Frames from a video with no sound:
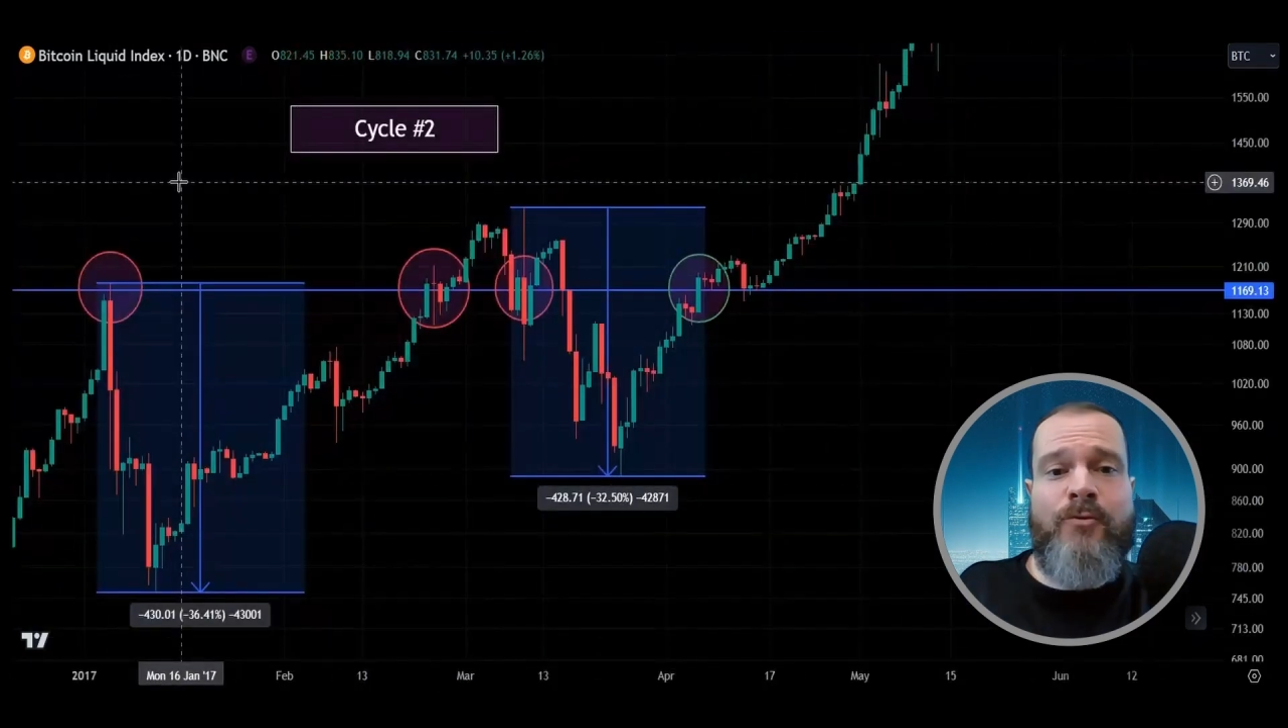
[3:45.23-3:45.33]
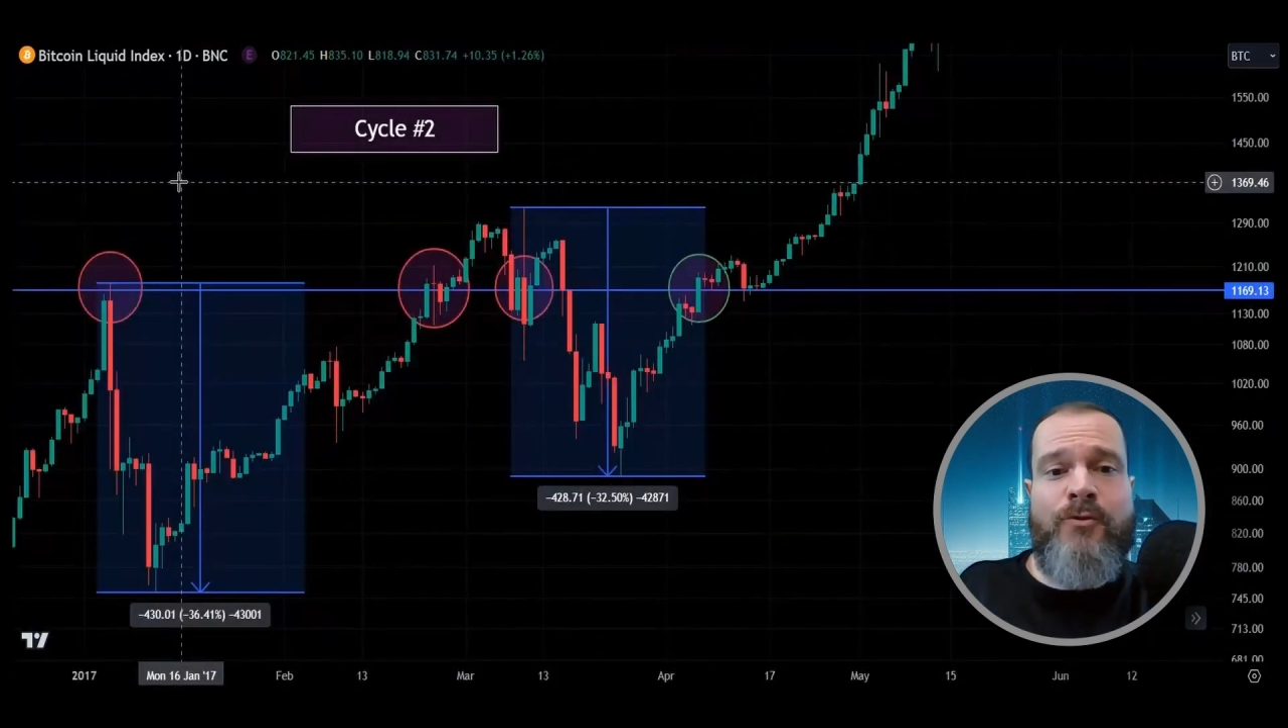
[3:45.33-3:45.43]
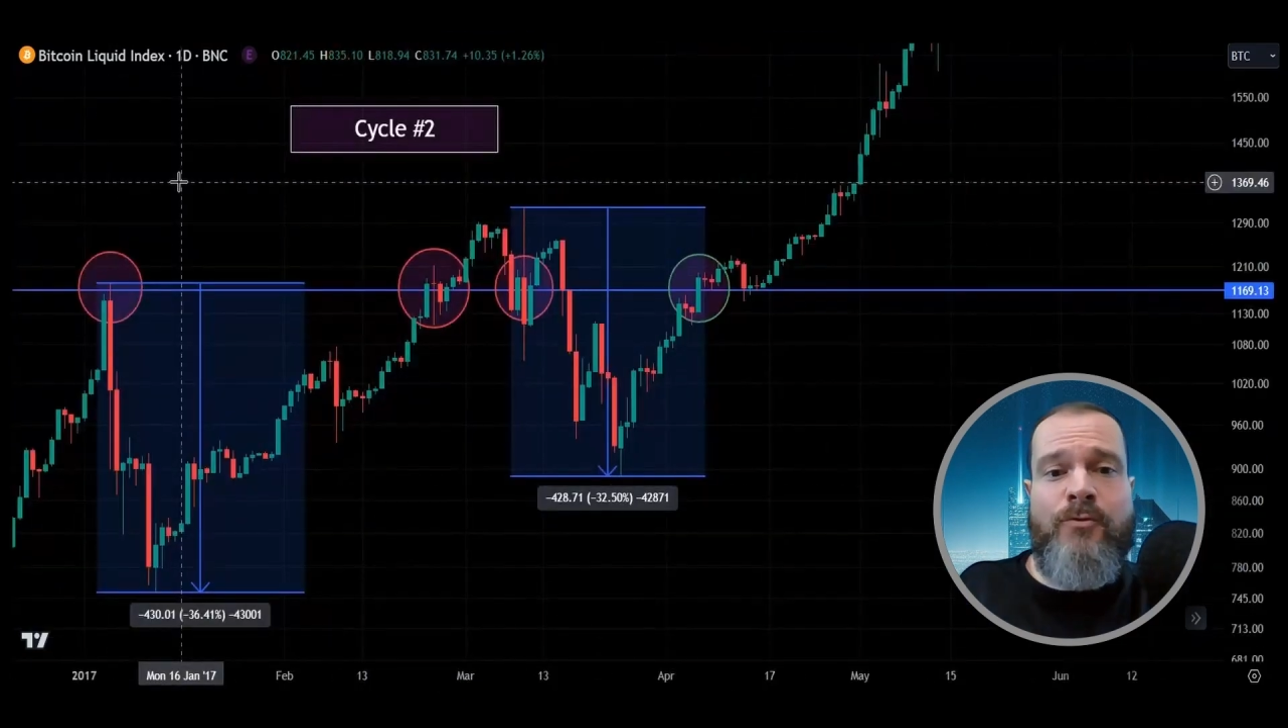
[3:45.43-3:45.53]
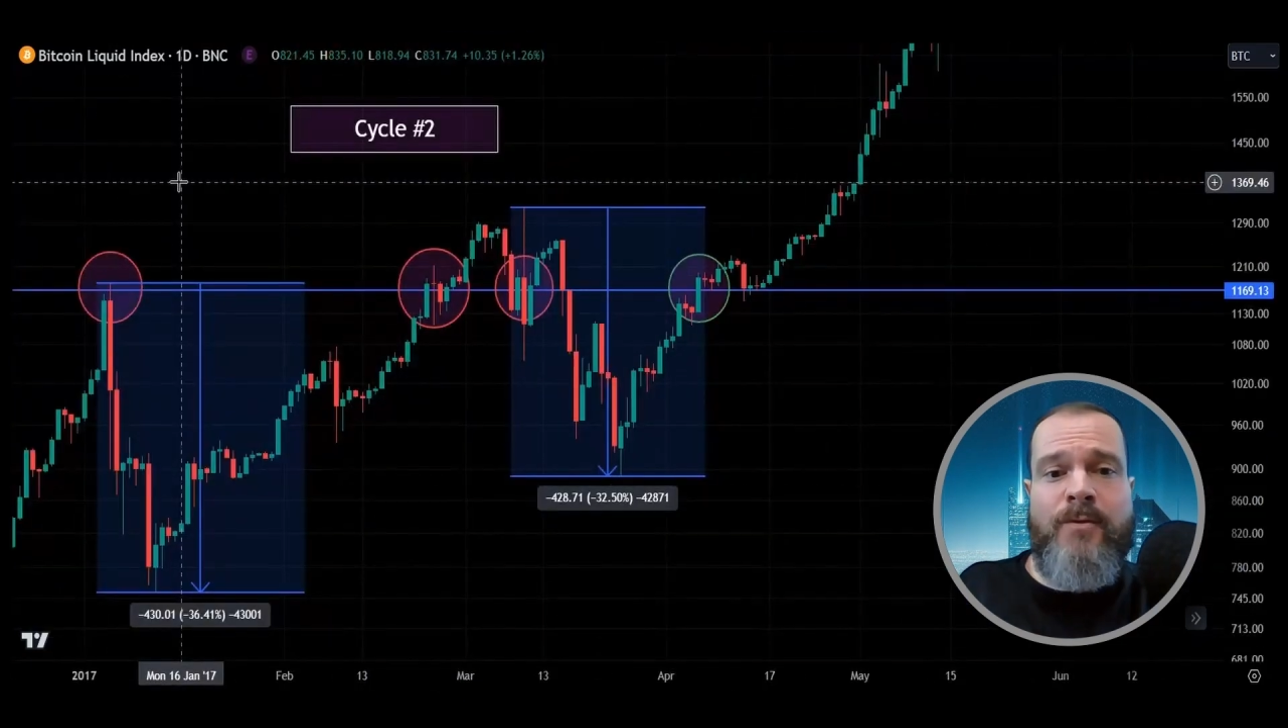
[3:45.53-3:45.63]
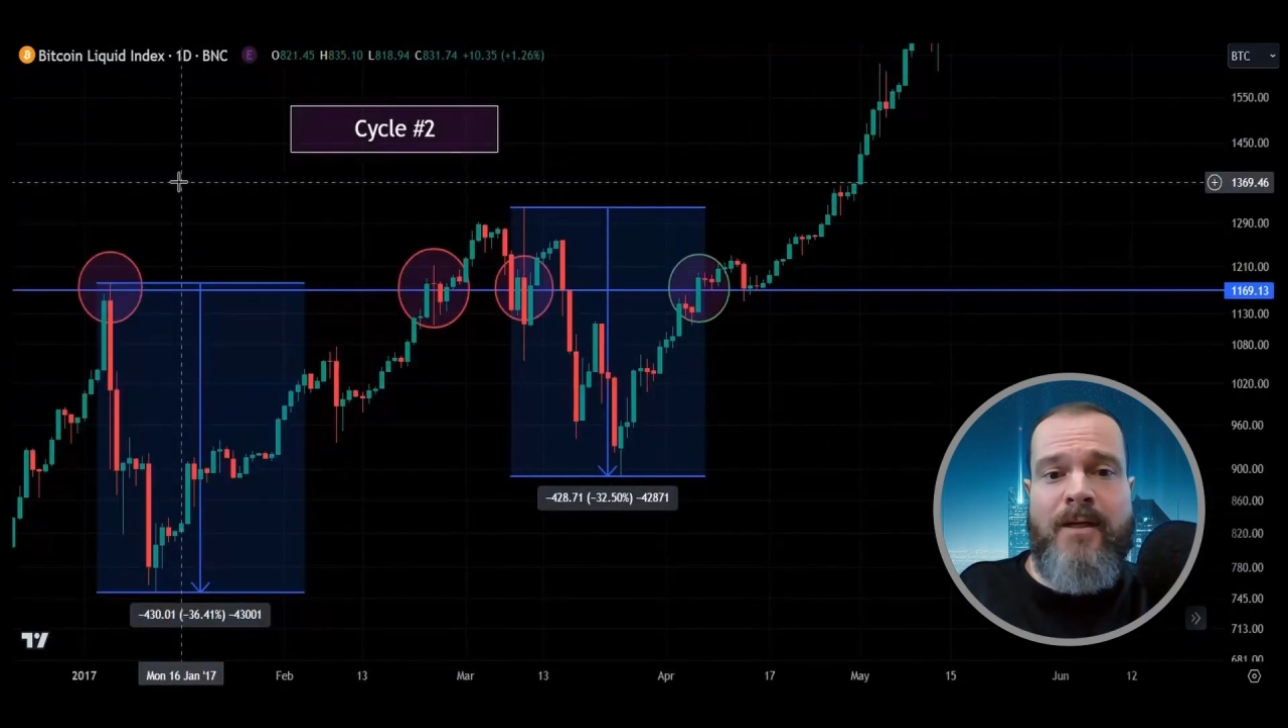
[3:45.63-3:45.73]

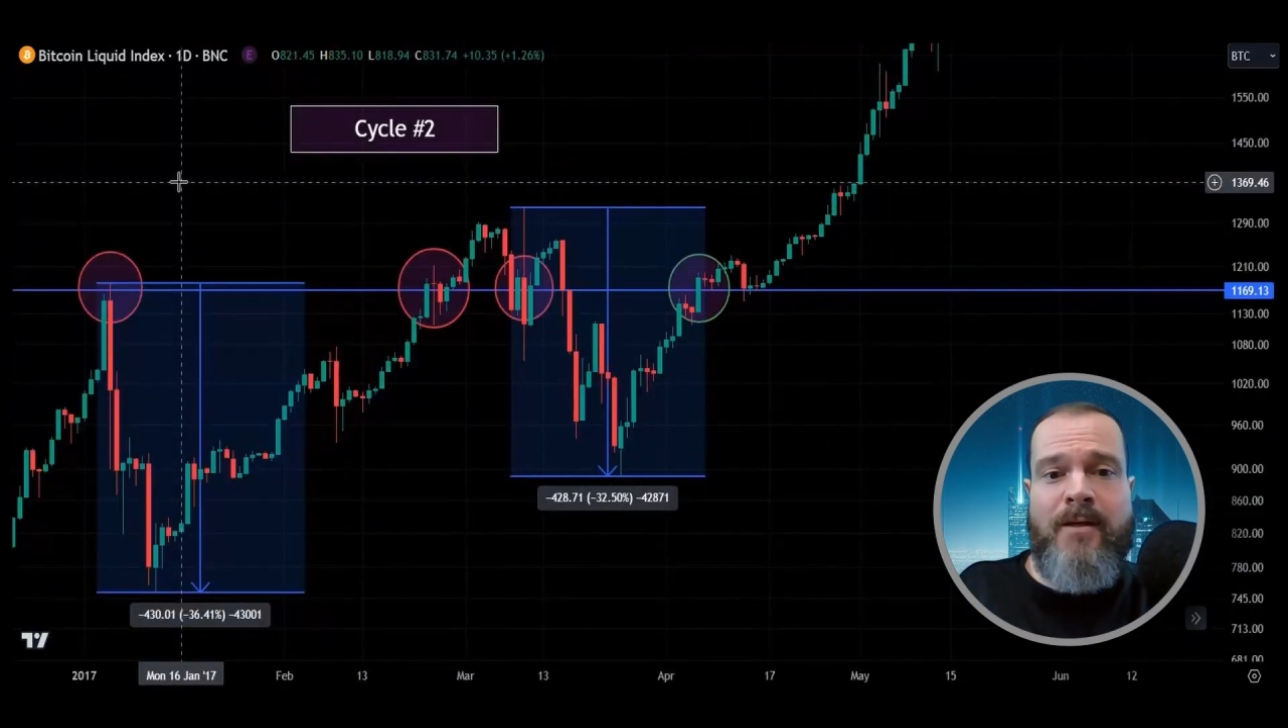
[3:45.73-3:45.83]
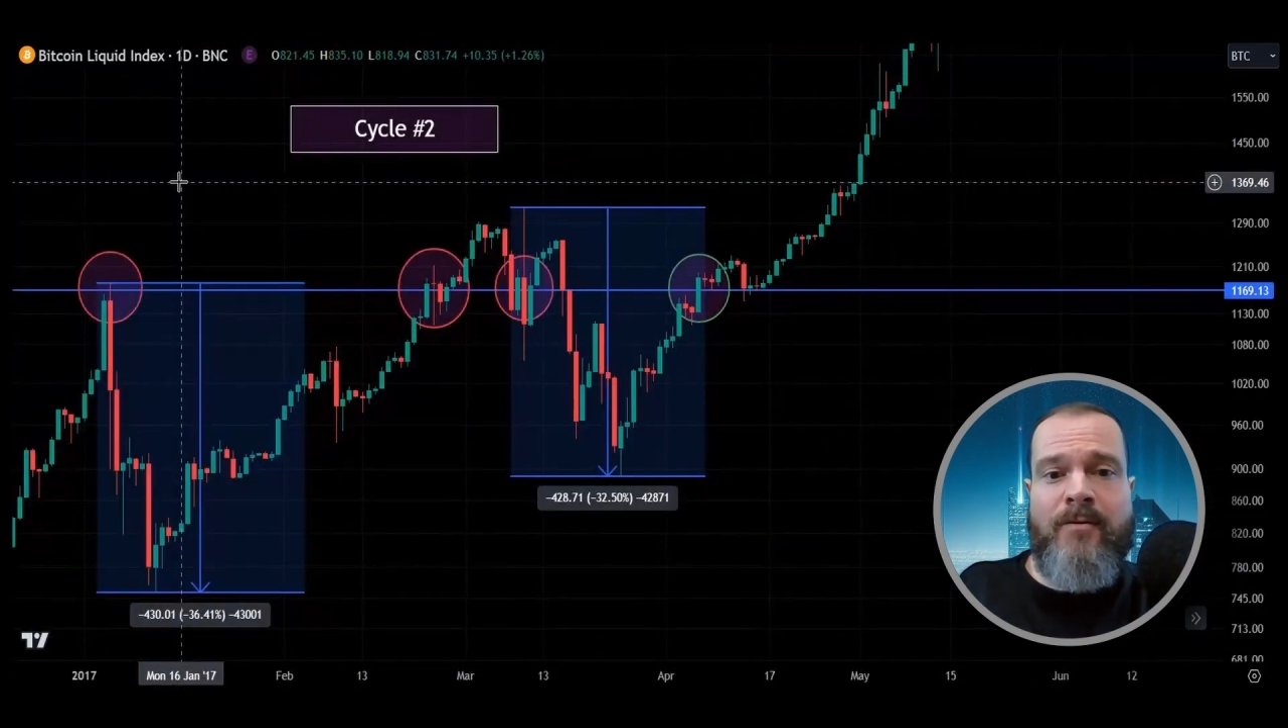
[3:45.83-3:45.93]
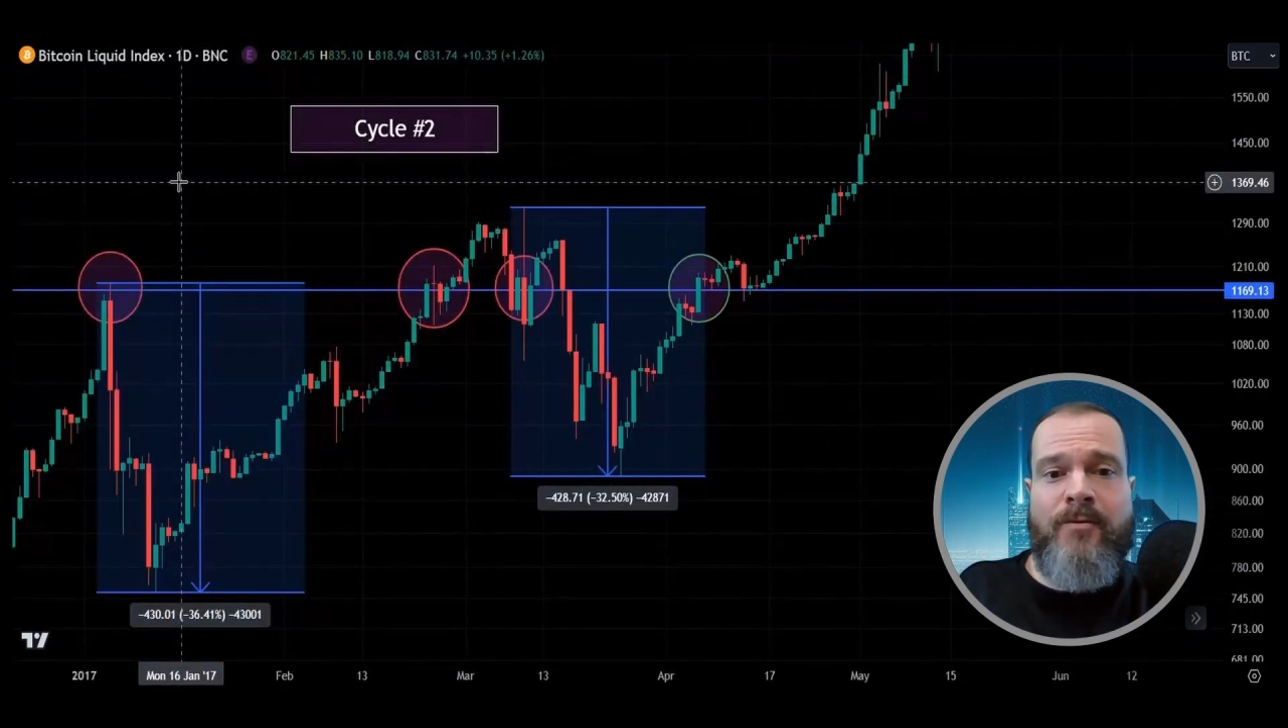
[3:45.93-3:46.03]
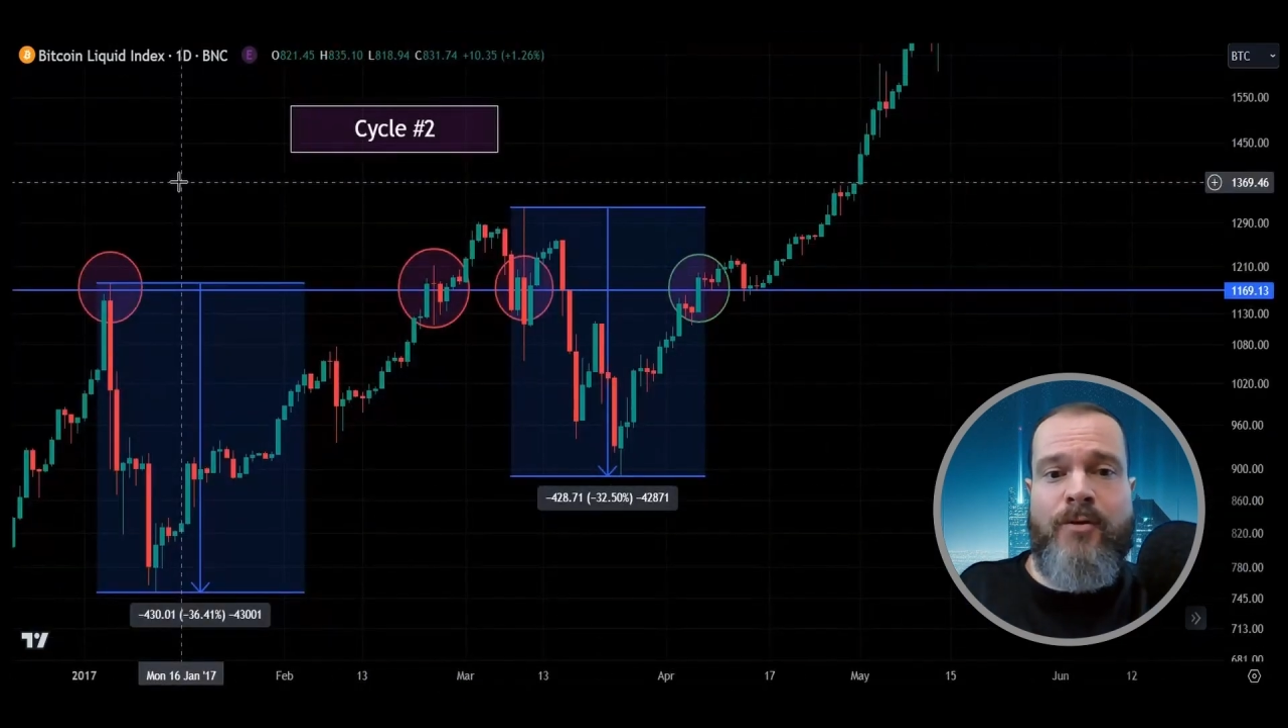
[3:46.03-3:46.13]
two now,